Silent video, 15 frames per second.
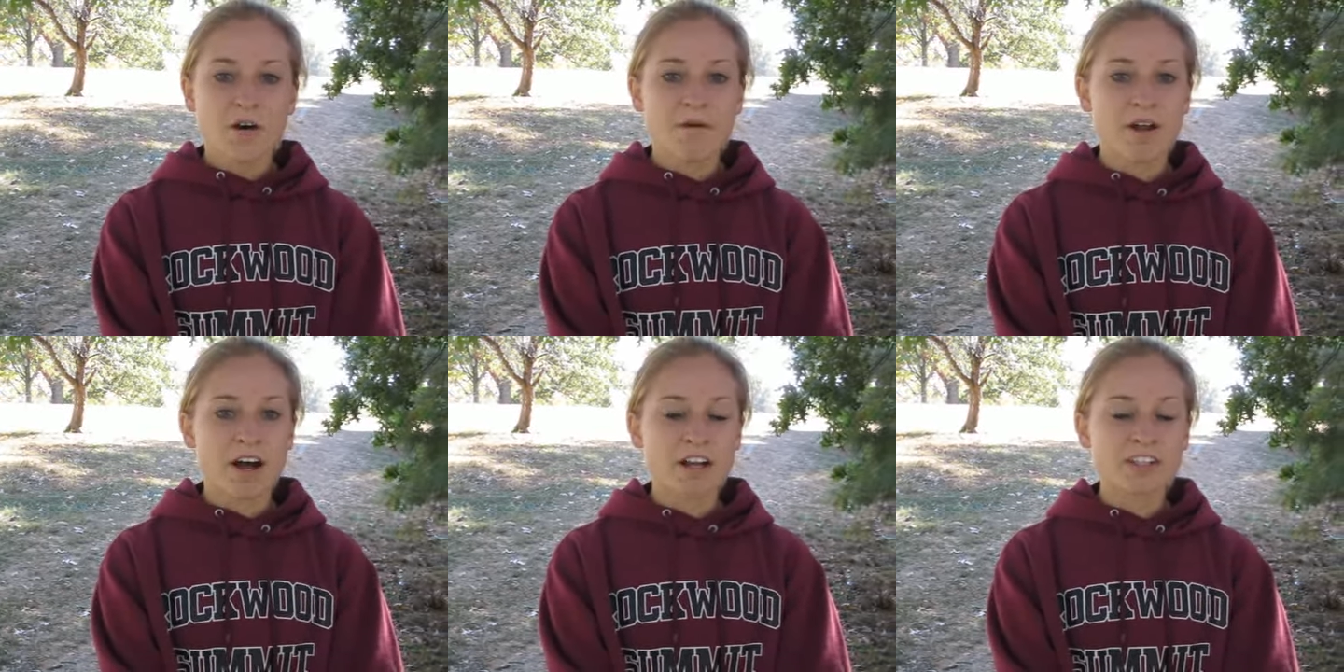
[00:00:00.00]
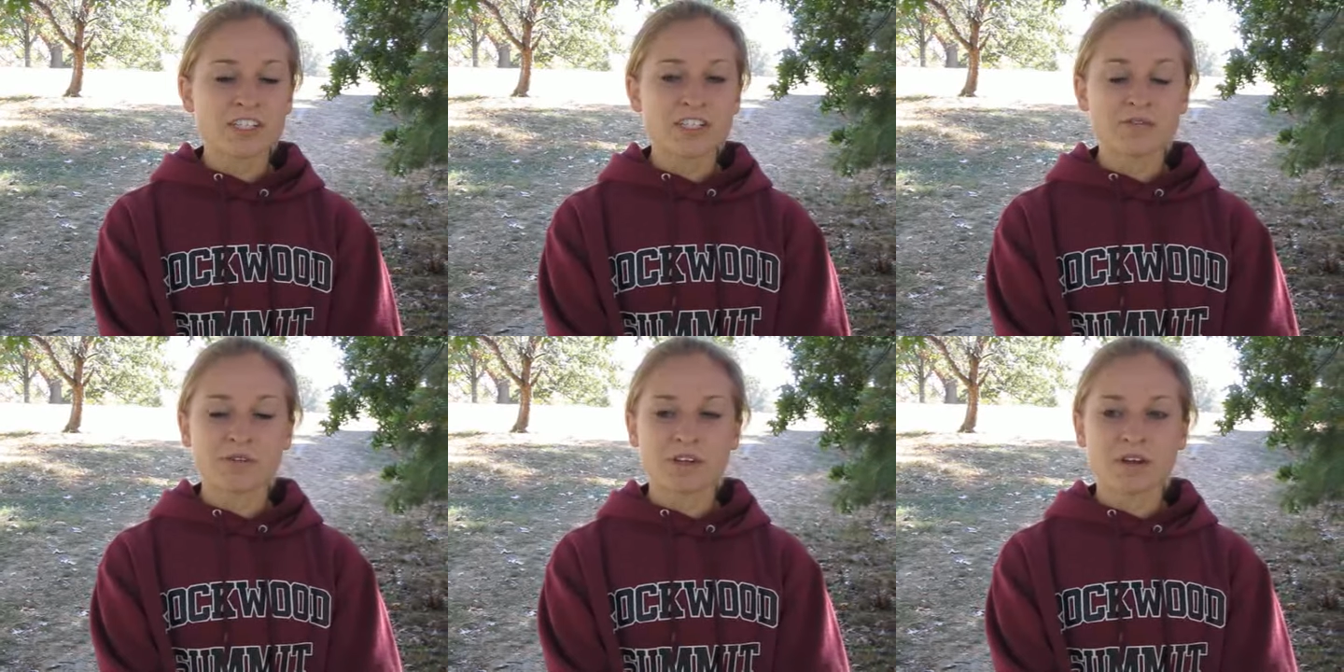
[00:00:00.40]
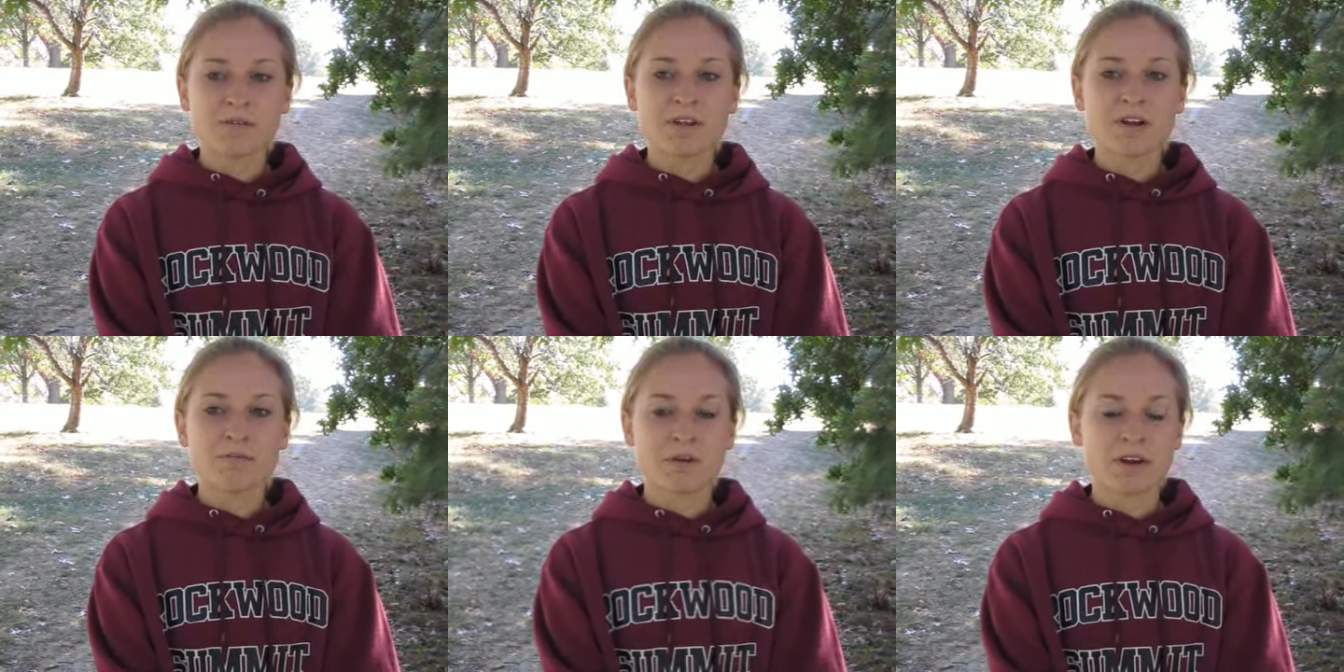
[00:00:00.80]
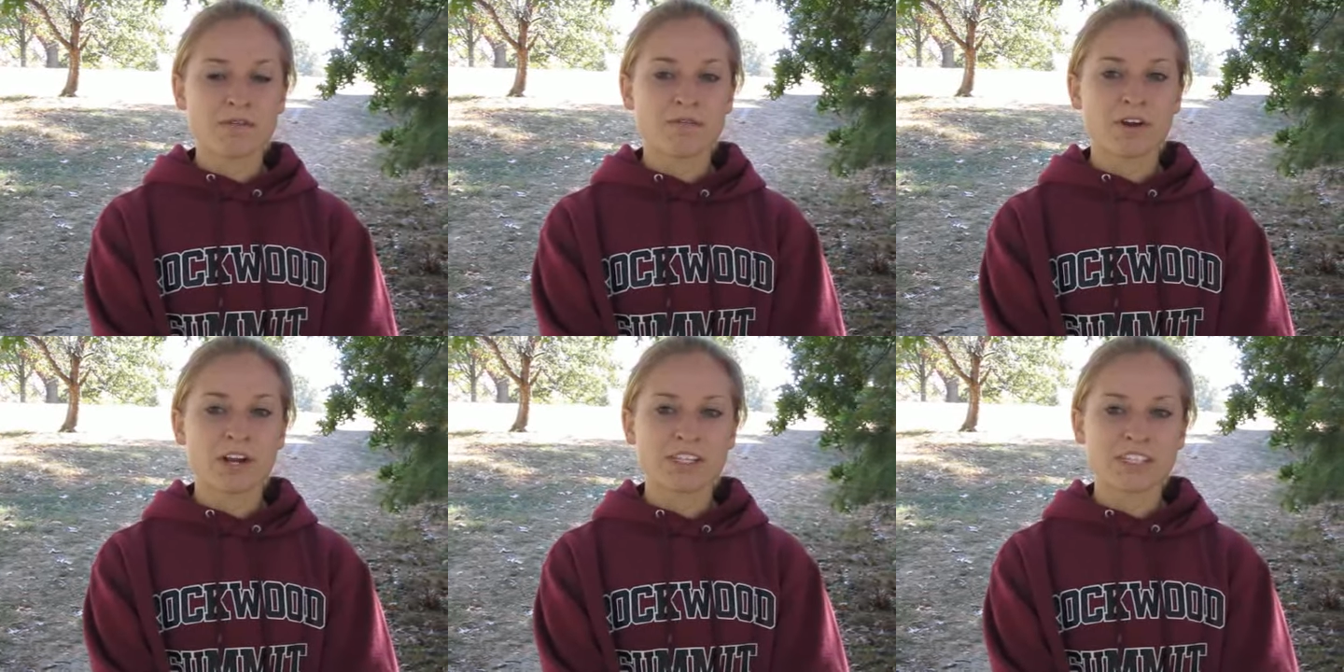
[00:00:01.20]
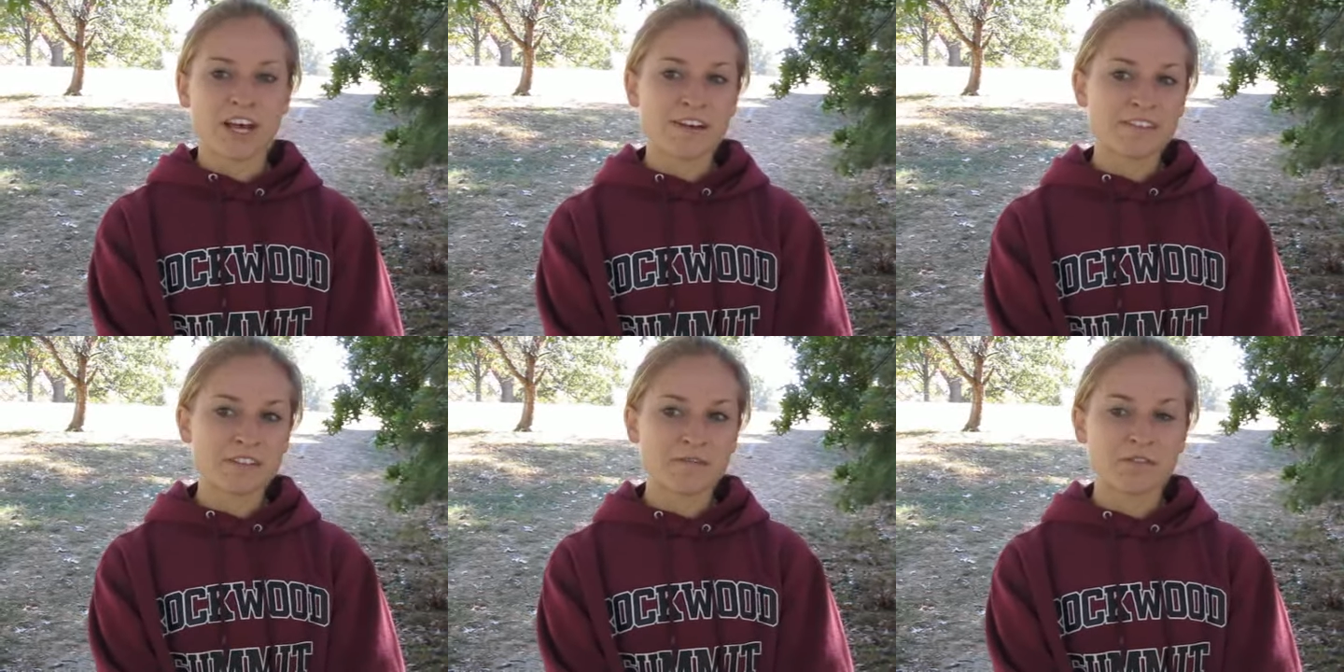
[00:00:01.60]
we all just really want to run for
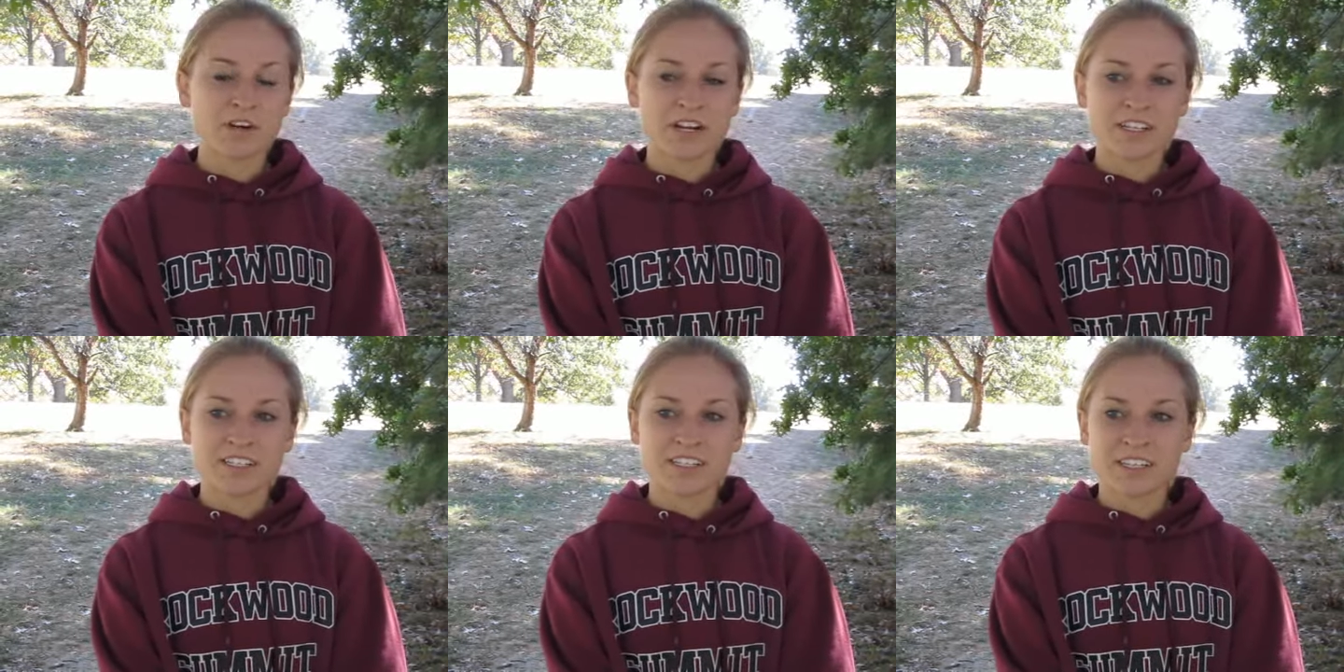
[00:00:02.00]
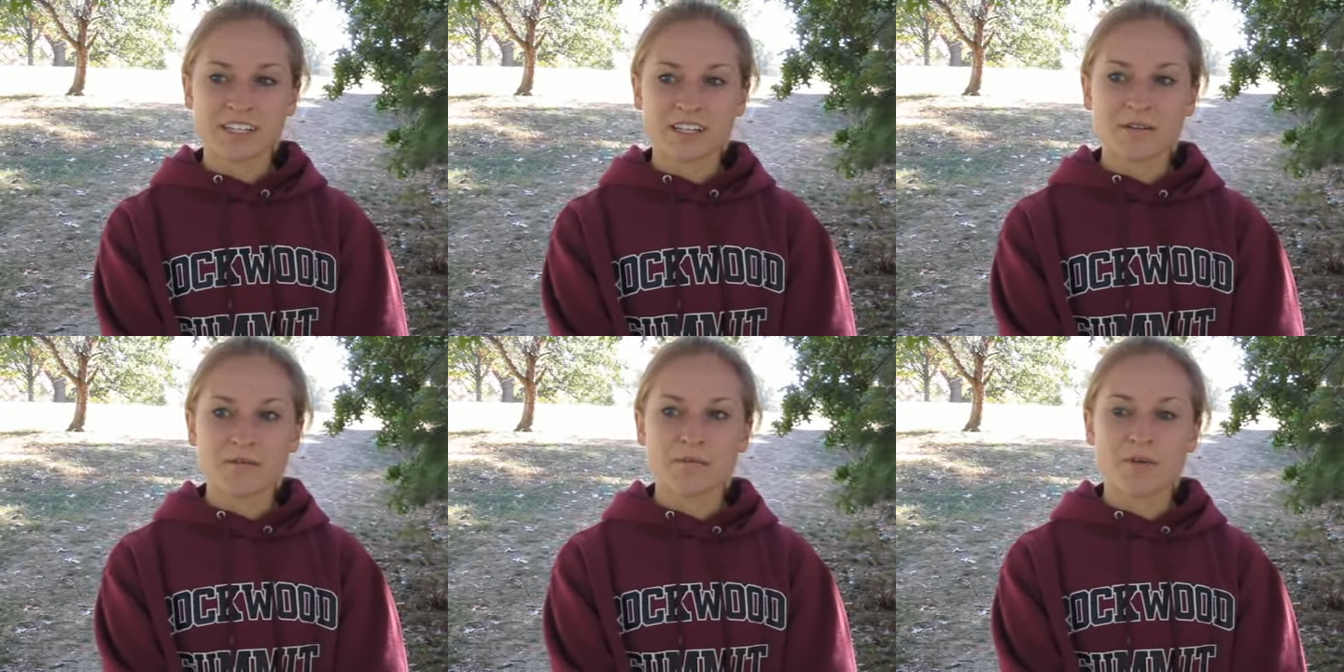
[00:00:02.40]
ourselves and for our team.